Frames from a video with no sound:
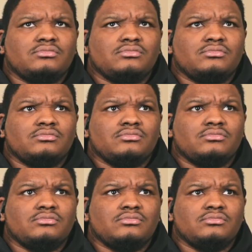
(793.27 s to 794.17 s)

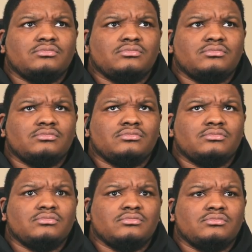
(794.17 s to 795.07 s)

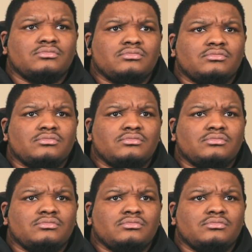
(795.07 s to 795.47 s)
No words are spoken by the person on screen.